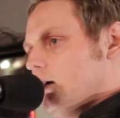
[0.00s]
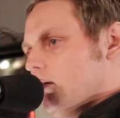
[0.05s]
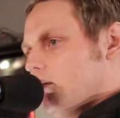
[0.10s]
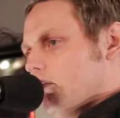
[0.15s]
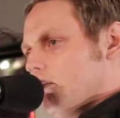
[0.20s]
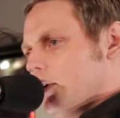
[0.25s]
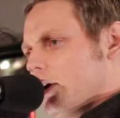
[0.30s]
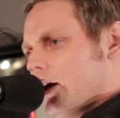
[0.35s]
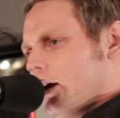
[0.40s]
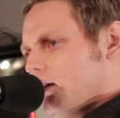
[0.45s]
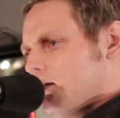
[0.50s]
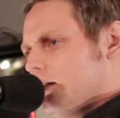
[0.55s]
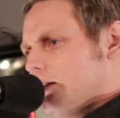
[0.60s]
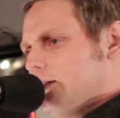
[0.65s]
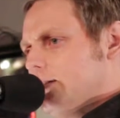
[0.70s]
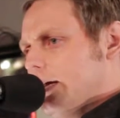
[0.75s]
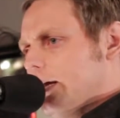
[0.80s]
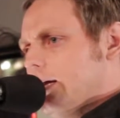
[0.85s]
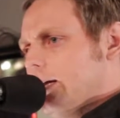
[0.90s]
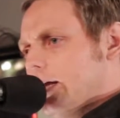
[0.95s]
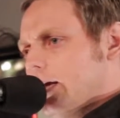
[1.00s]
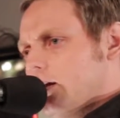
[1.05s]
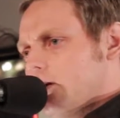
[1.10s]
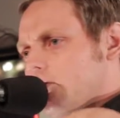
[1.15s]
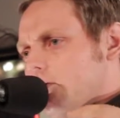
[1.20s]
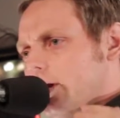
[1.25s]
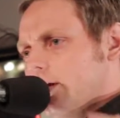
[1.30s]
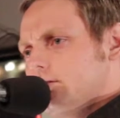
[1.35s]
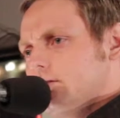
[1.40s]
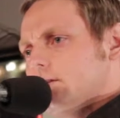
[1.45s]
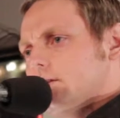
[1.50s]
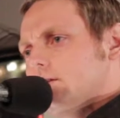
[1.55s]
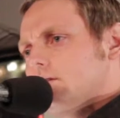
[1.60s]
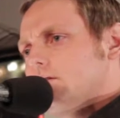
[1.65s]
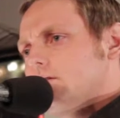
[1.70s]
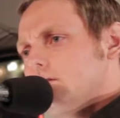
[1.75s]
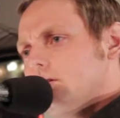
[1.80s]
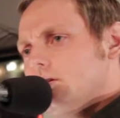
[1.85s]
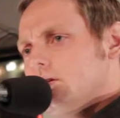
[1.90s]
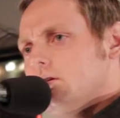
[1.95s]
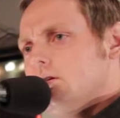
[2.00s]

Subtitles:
But I only date anorexics.